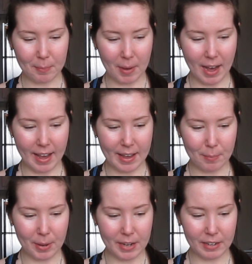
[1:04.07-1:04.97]
my
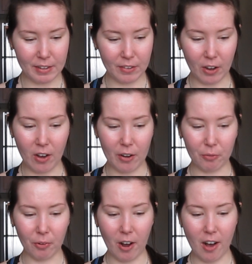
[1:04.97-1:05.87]
opinions
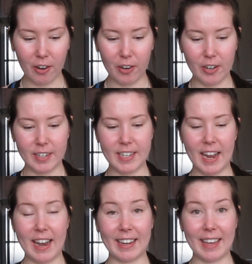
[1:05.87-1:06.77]
on raw, cooked,
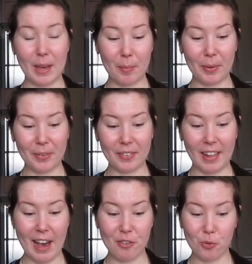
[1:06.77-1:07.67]
and kibble
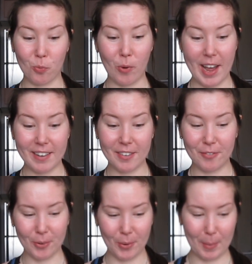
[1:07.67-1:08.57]
slash wet
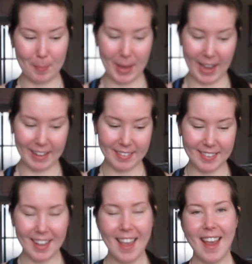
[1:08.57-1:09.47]
for
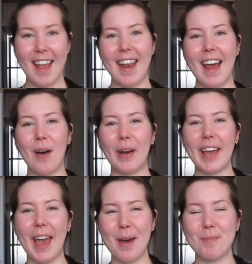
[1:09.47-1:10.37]
pets. Now,
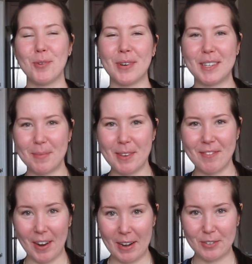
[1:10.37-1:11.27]
I am going to be
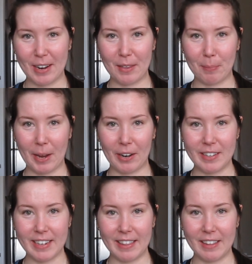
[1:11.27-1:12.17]
very
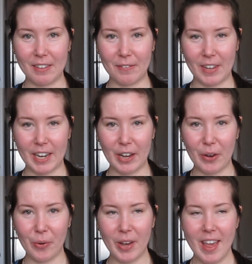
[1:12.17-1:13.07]
transparent in this
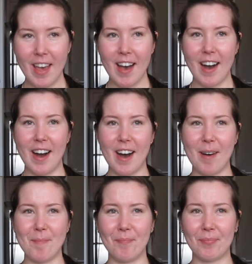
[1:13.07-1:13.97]
video.
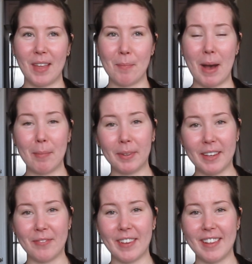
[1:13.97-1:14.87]
My
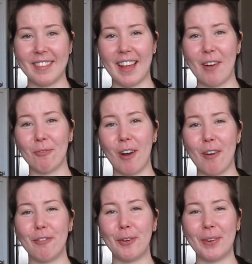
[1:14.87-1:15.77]
belief is that raw
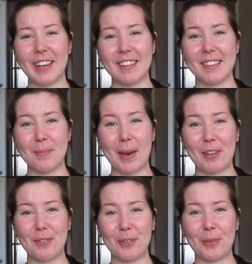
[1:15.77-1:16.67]
food is the
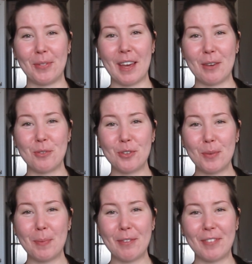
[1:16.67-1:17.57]
best food that you
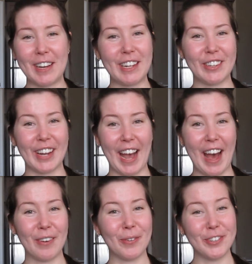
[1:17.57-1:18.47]
should be feeding your
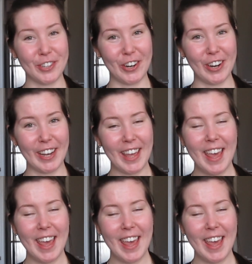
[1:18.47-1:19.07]
cat or dog.